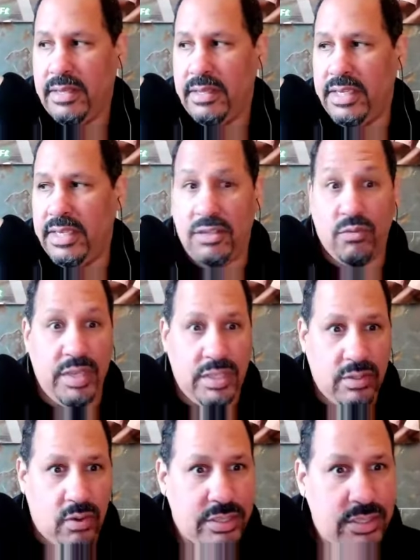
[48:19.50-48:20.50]

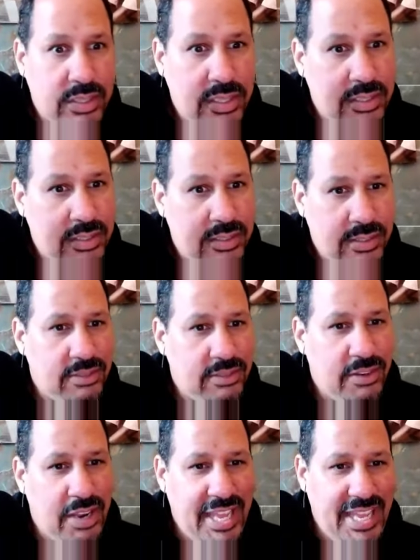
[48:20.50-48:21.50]
resourced?
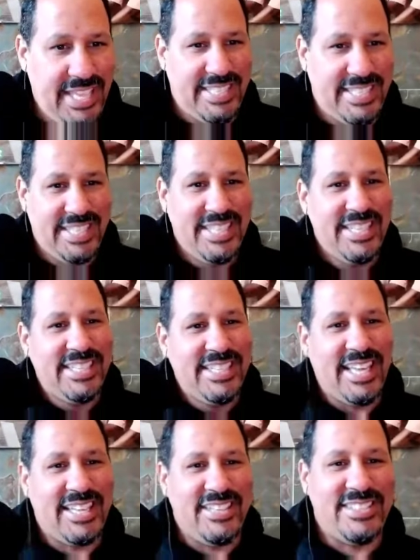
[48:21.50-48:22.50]
Right,
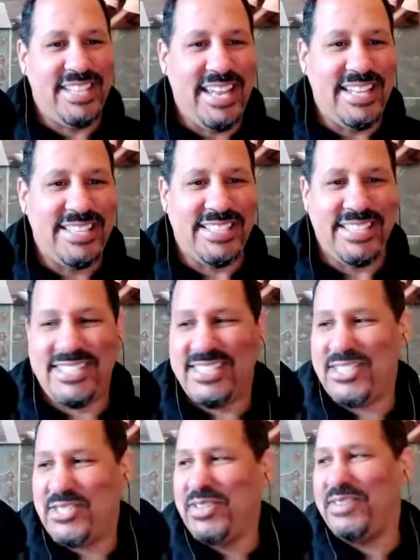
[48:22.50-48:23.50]
like you said, is it
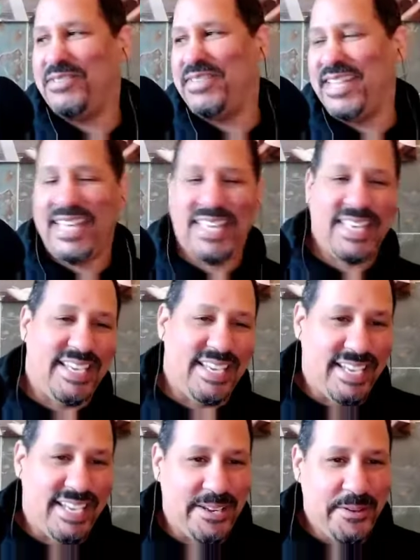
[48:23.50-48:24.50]
just sort of like
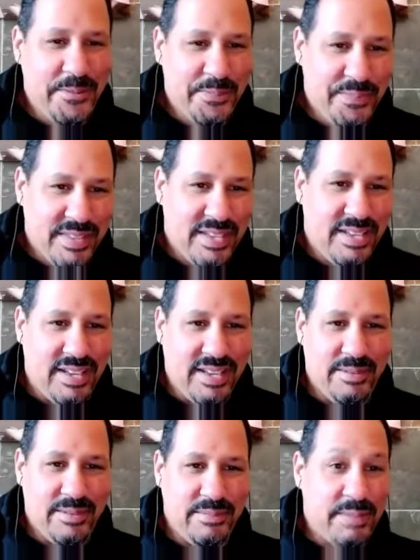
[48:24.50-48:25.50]

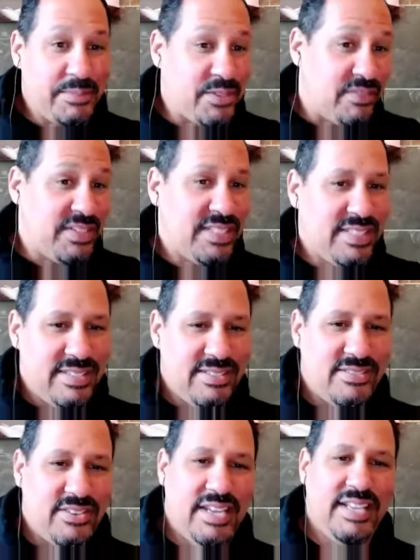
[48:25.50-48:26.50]
lip service,
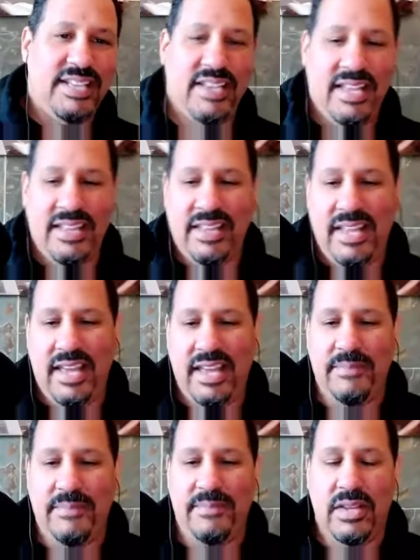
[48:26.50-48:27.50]
right?
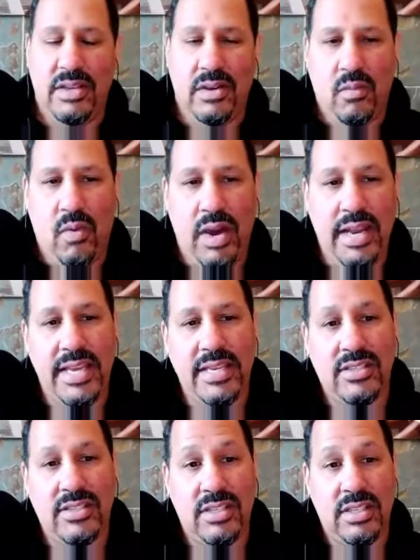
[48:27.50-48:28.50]
And what
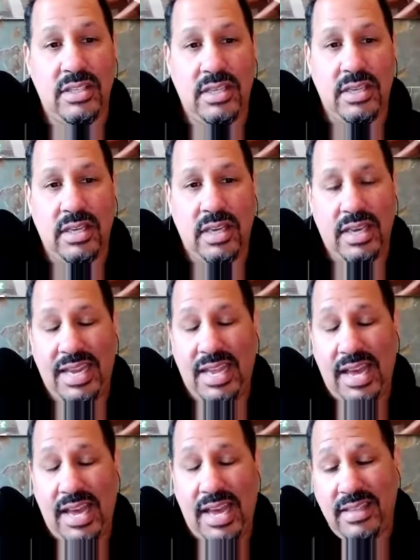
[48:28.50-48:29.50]
is,
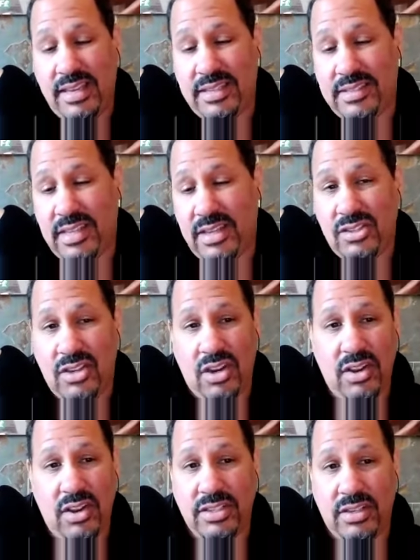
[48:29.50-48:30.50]
and I think it takes
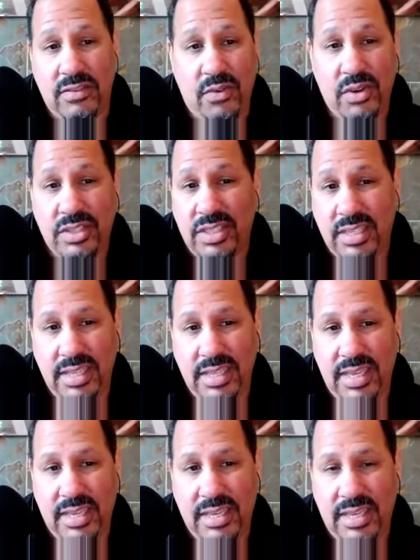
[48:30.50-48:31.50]
courage,
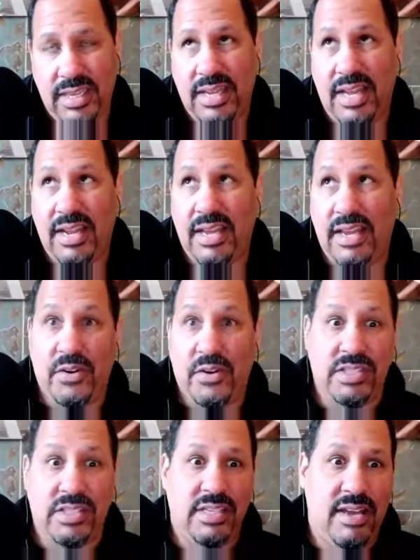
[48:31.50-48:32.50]
unfortunately, not
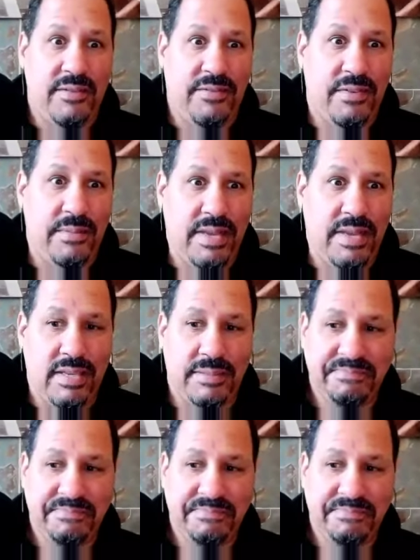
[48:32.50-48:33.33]
from a,